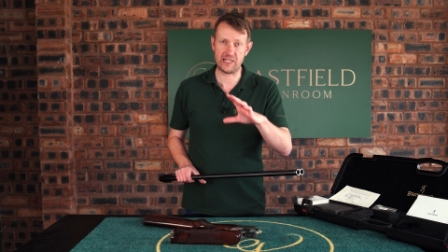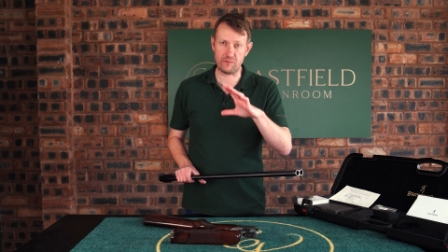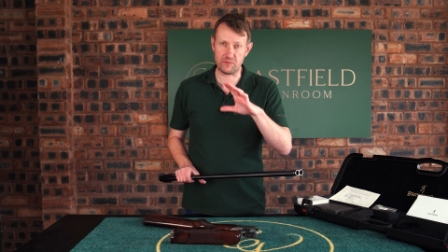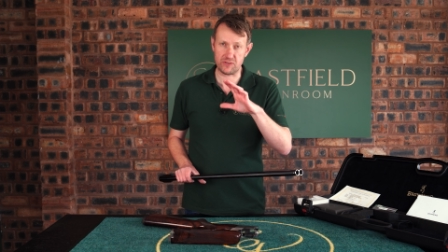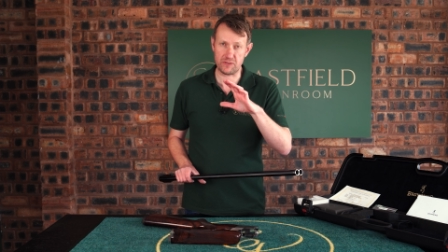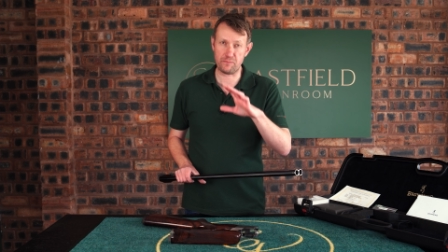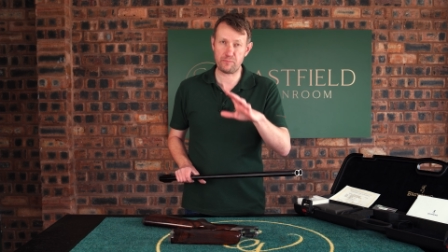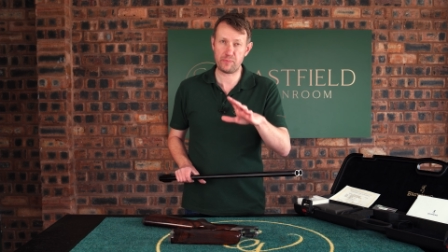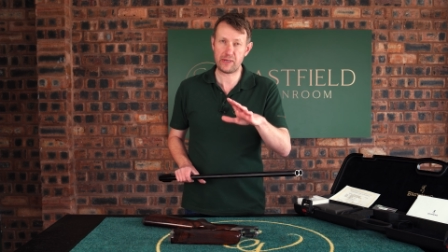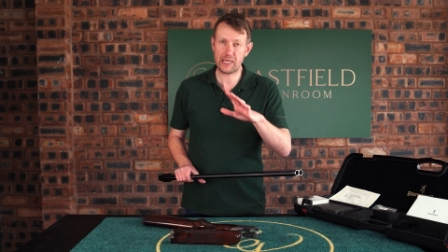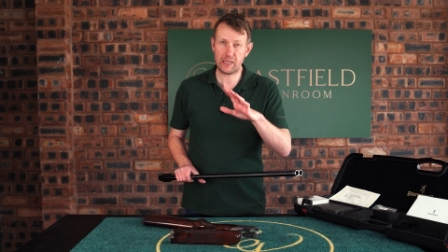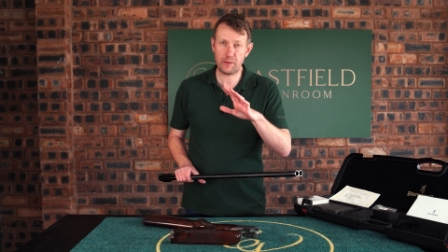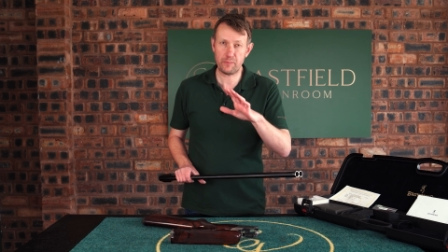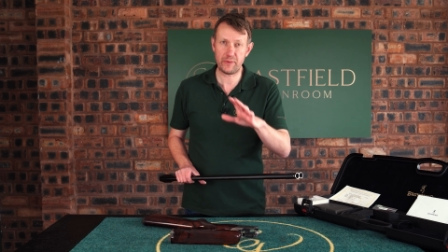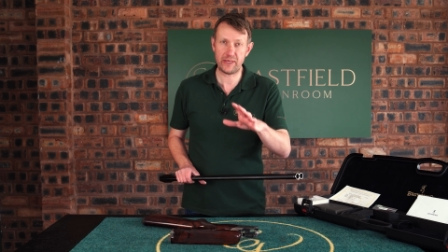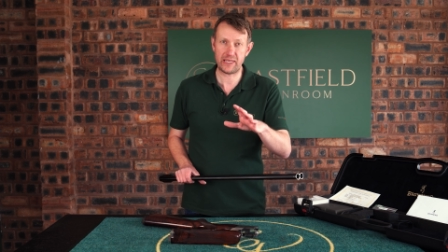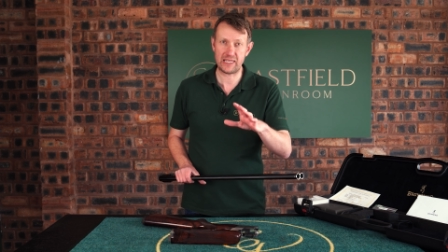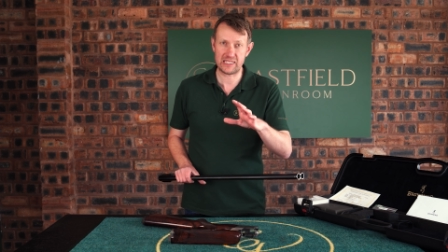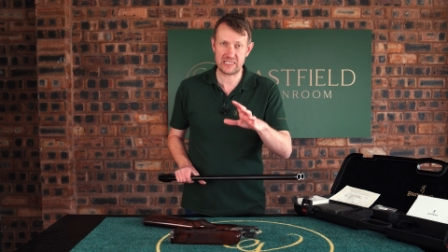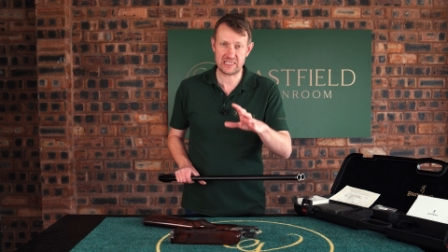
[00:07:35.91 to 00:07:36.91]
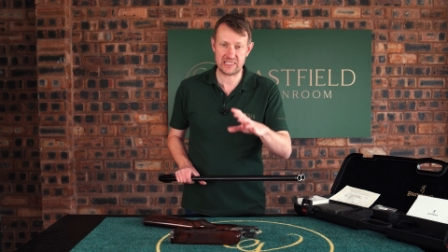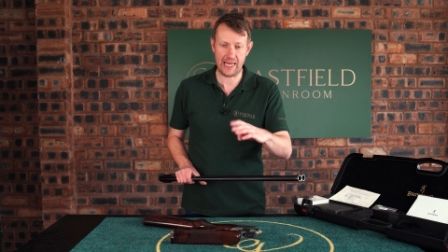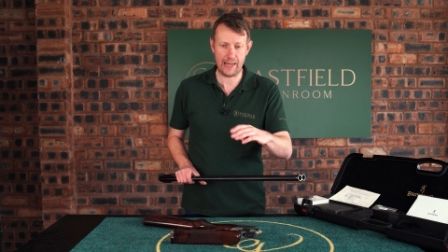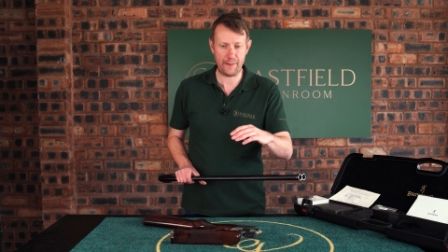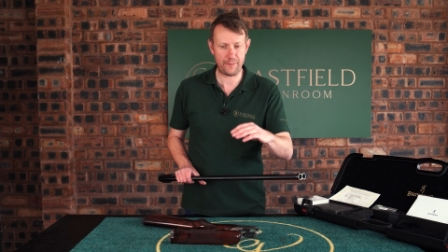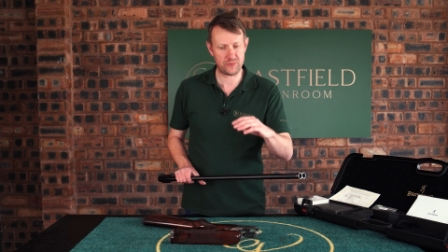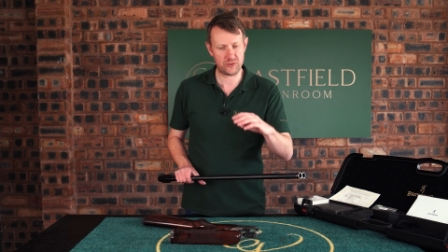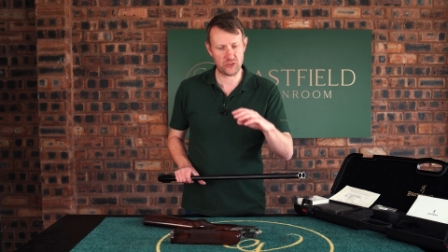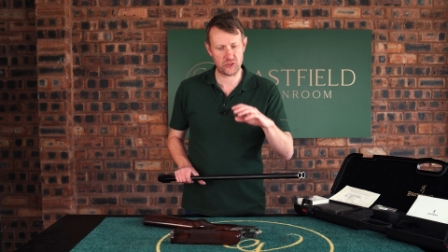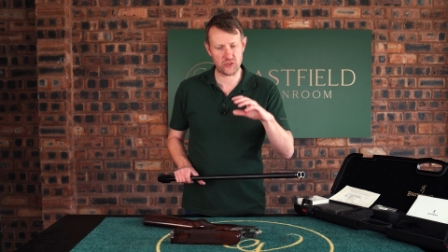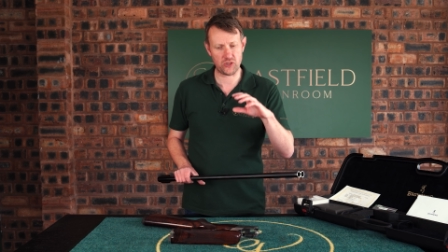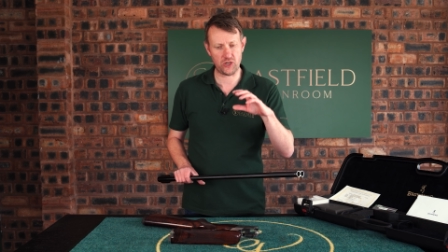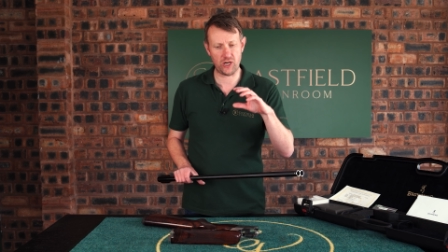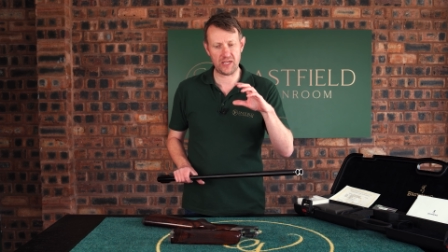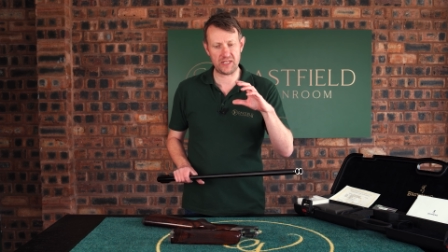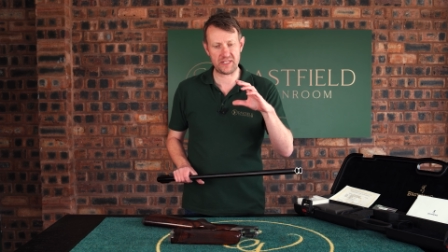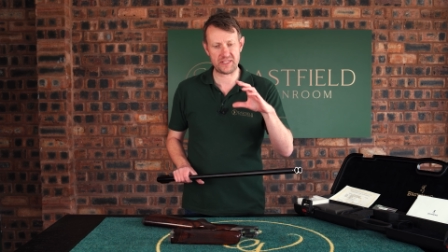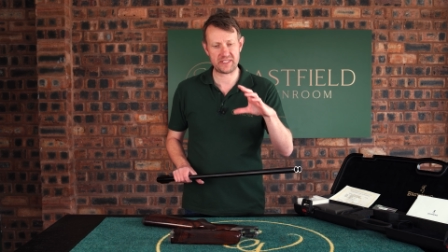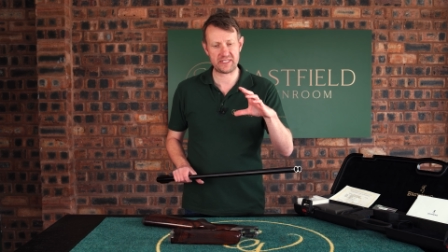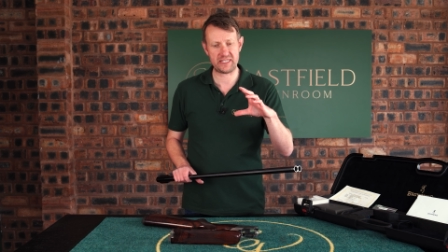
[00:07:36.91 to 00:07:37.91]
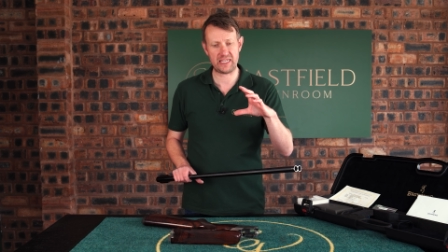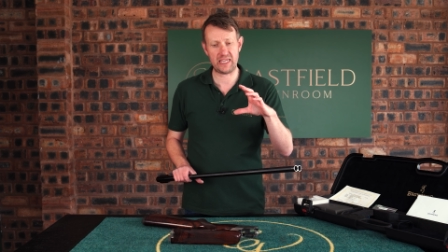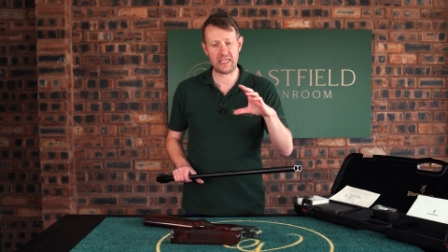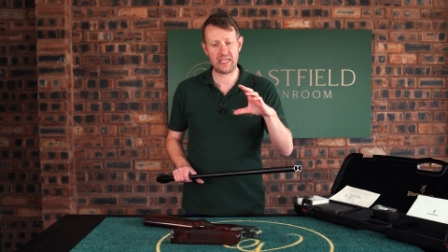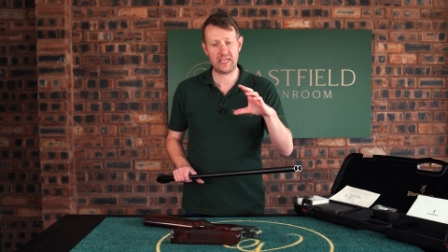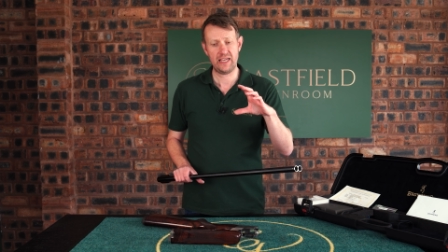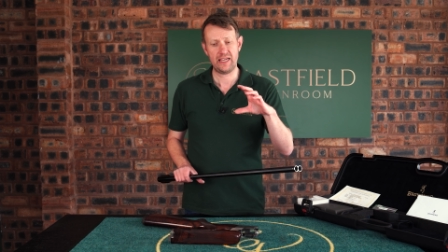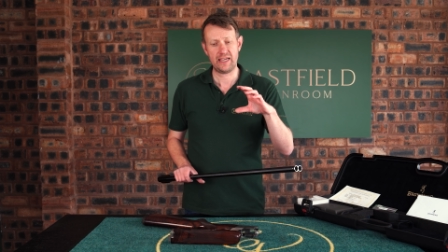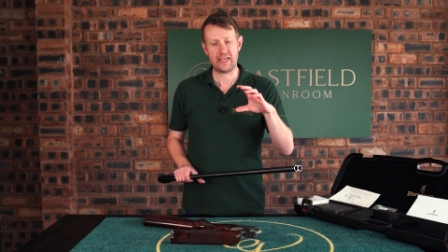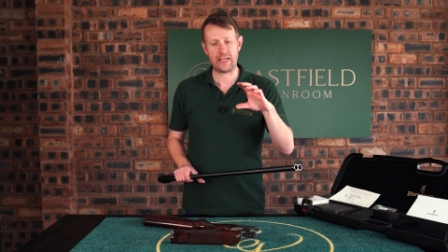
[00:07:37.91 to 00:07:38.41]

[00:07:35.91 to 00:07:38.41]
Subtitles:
It was a big step to try and see